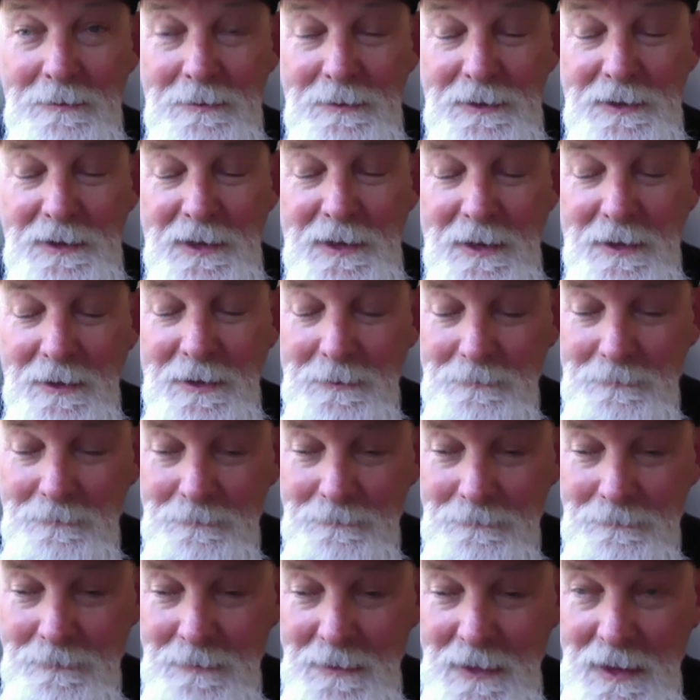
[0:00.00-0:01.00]
So
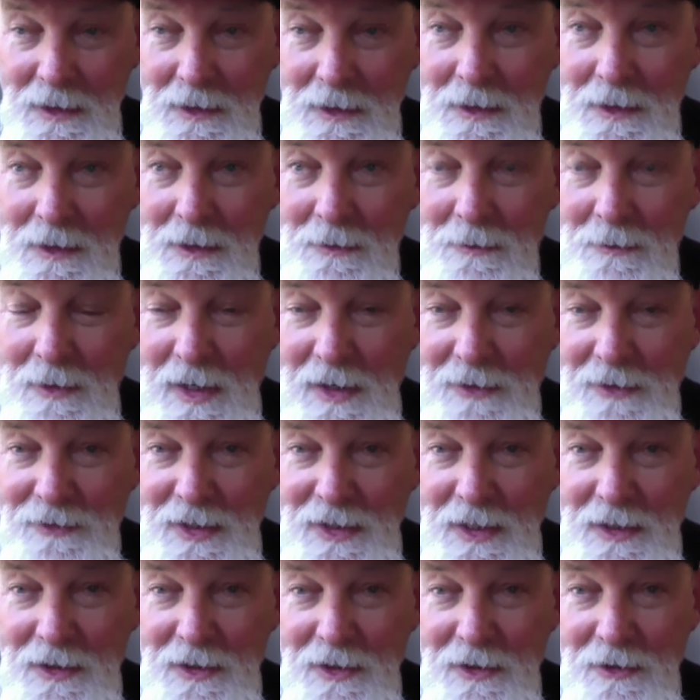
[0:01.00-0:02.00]
whatever
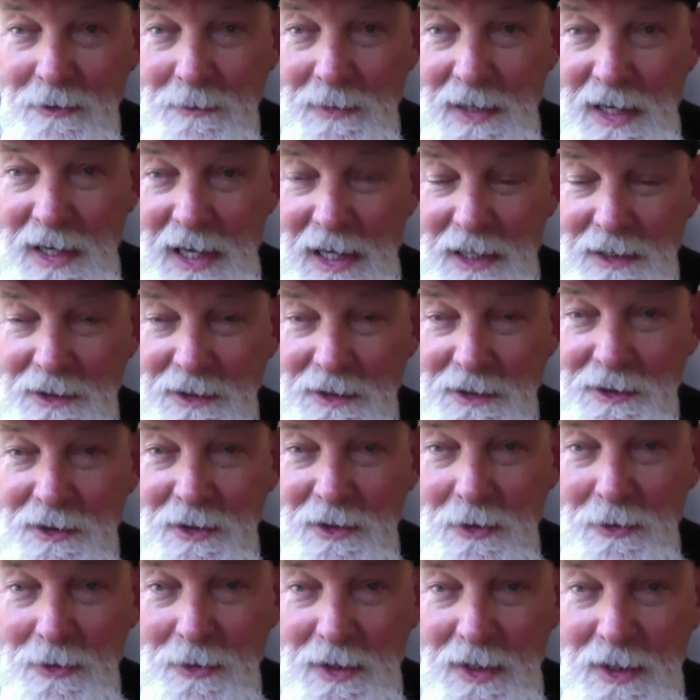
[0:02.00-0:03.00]
you do, man, just
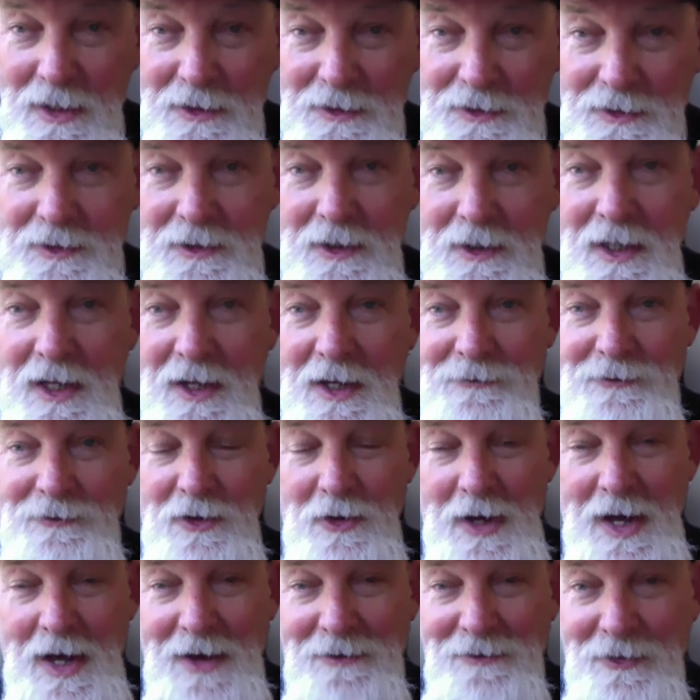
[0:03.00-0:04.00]
know this. If
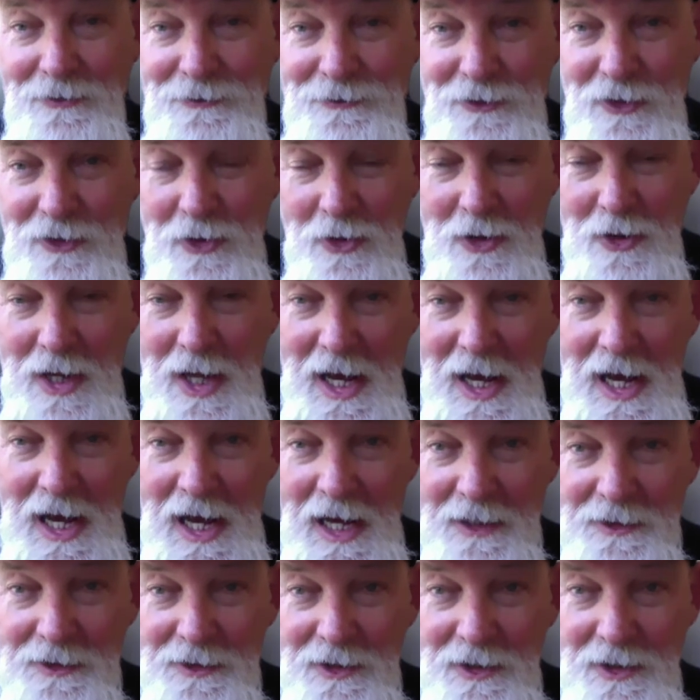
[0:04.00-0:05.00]
you have a few
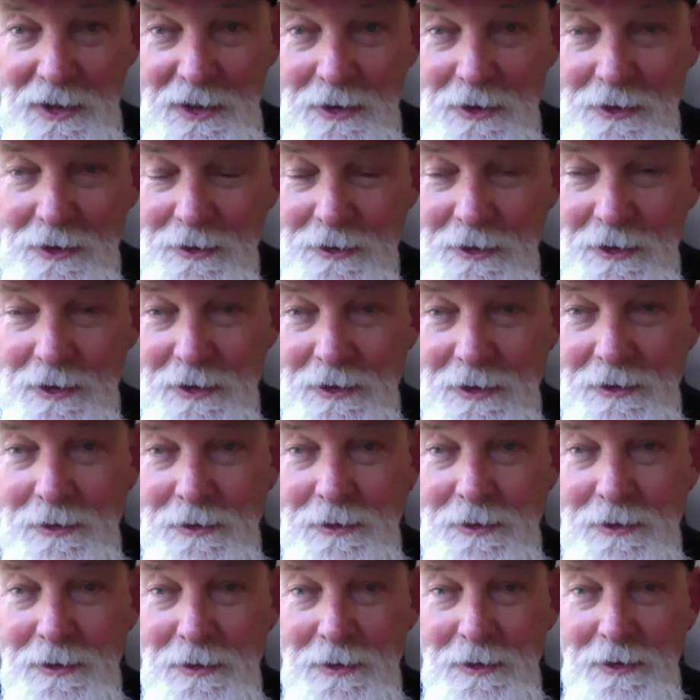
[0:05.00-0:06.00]
guys in your
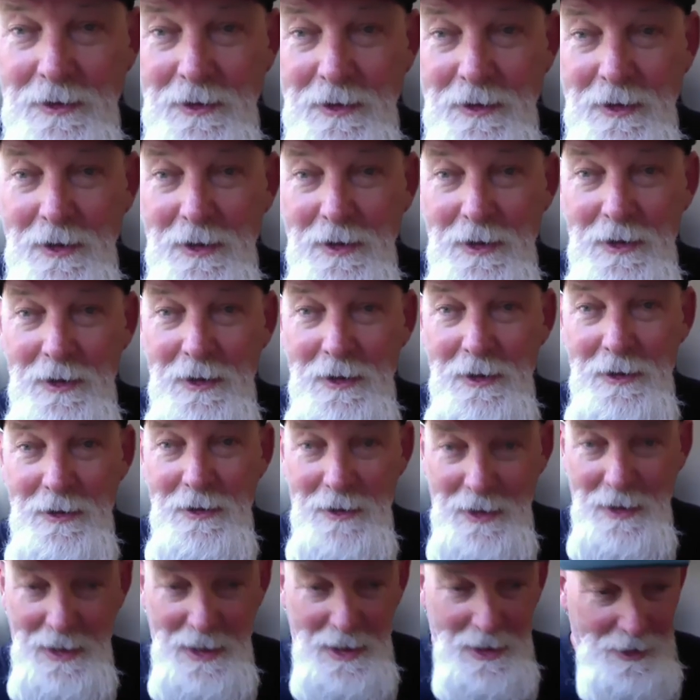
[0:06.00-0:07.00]
crew,
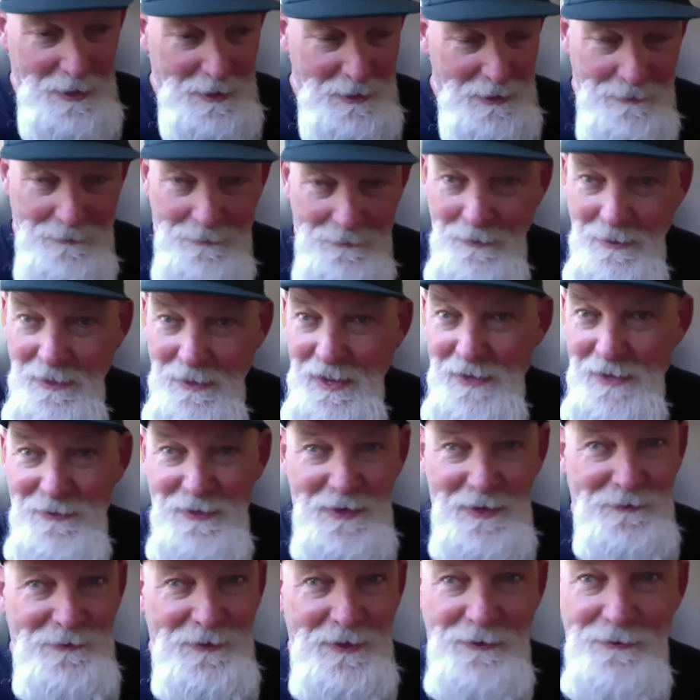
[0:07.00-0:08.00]
you know,
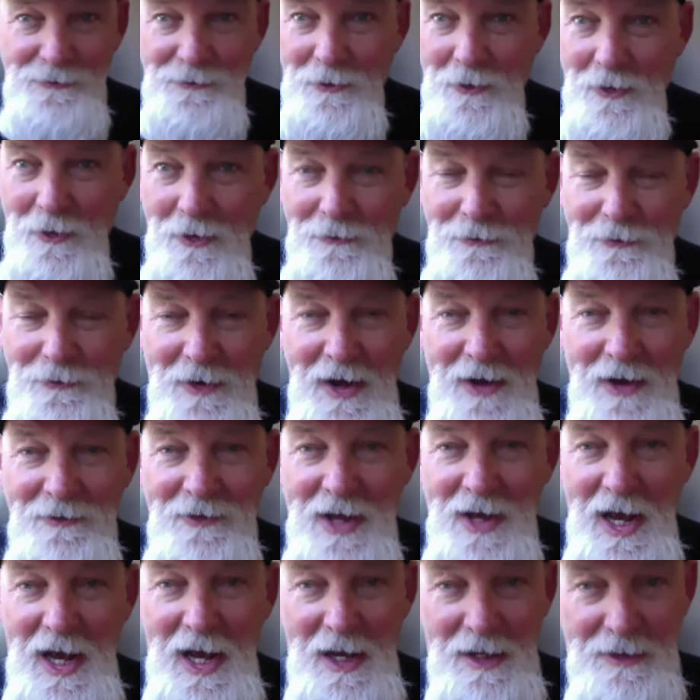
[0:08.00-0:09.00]
even if it's 4 or 5
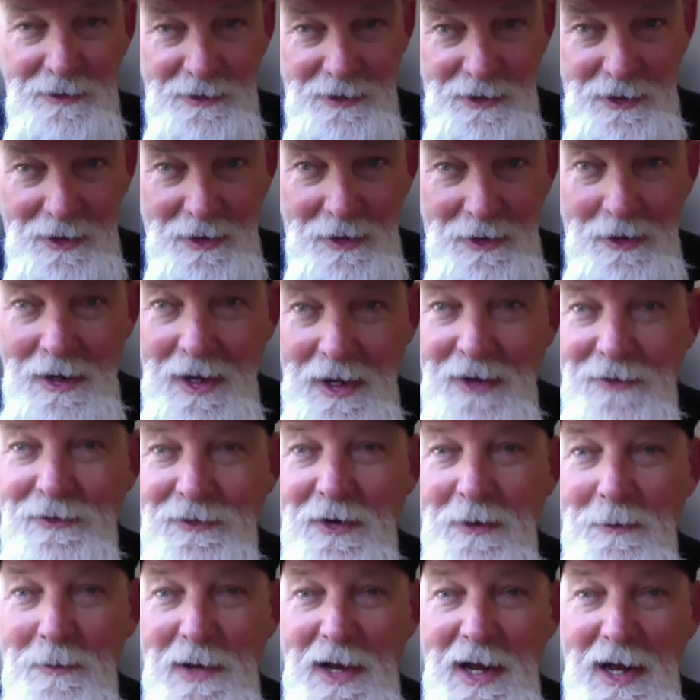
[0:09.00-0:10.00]
guys and you all have
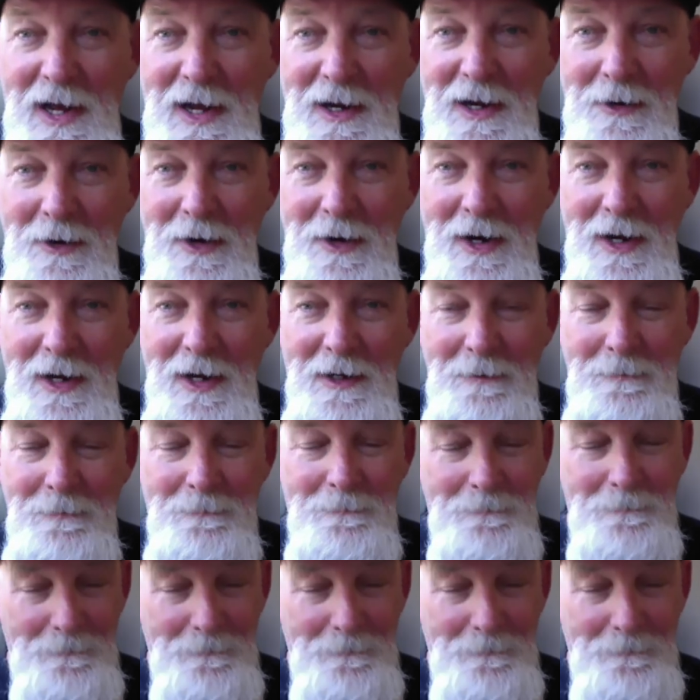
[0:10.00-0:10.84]
your back, right?